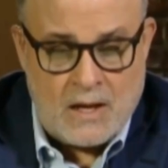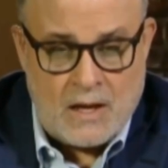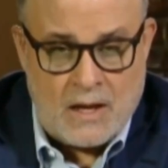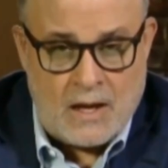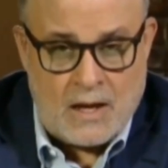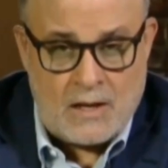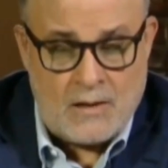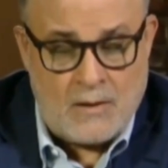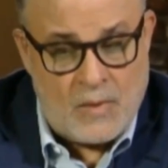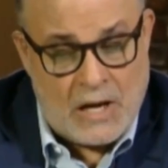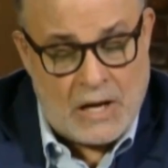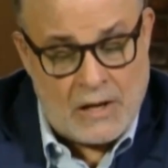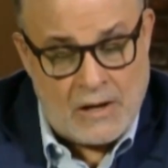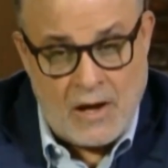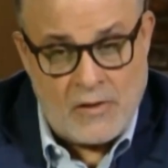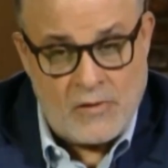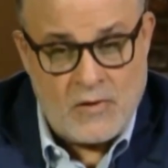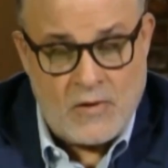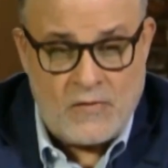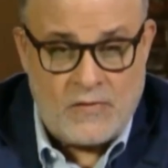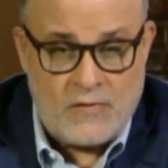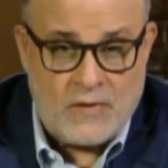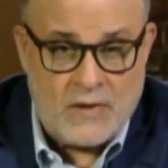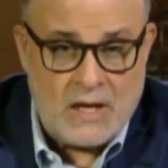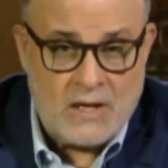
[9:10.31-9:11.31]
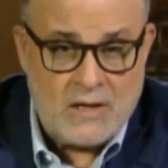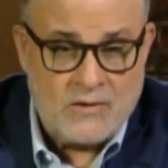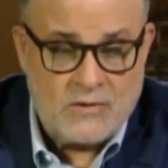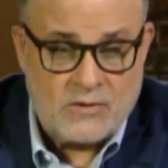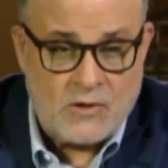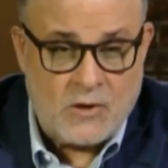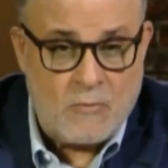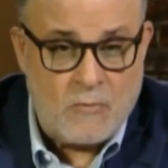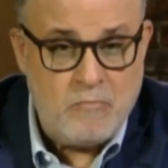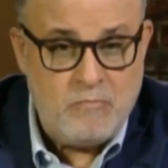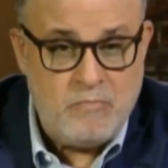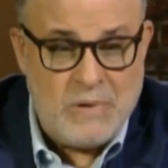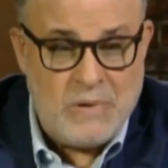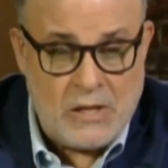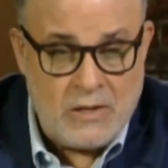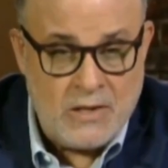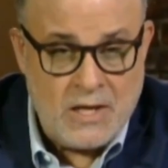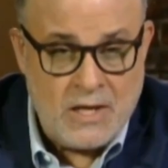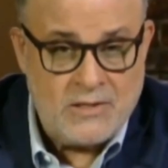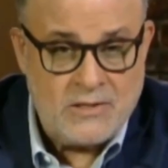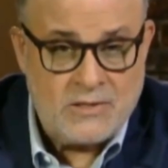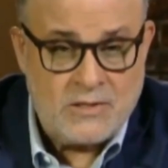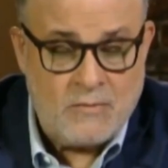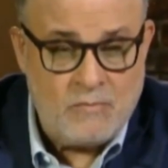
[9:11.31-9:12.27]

And among other things, there are billions